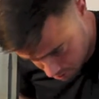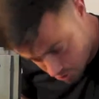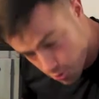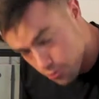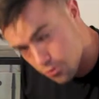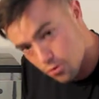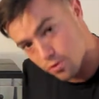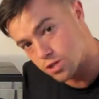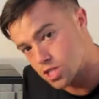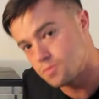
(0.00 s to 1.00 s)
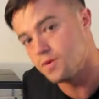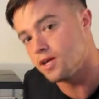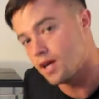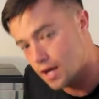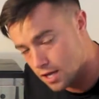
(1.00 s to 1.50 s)
So if you want to speed
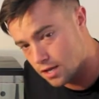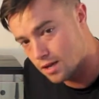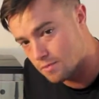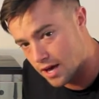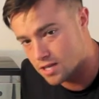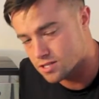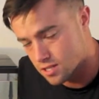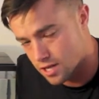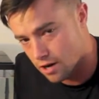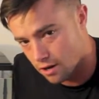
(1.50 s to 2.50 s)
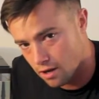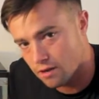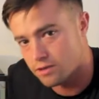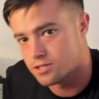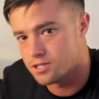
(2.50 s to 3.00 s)
ahead past the tear
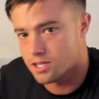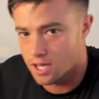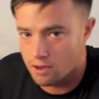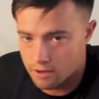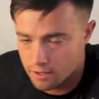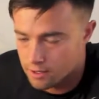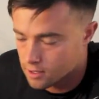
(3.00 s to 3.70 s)
down and see how I